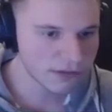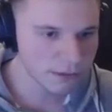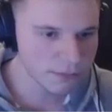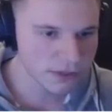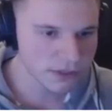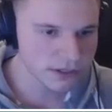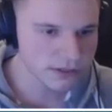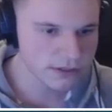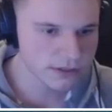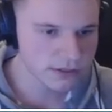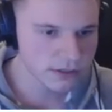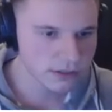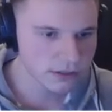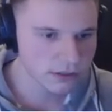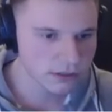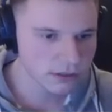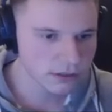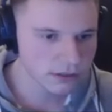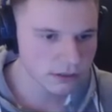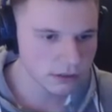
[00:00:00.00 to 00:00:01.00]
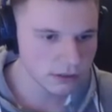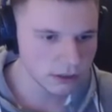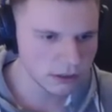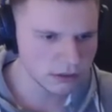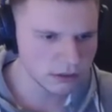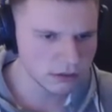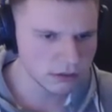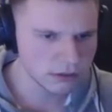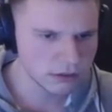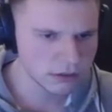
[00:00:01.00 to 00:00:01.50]
Flippers.
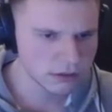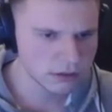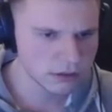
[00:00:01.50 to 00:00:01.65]
Oh.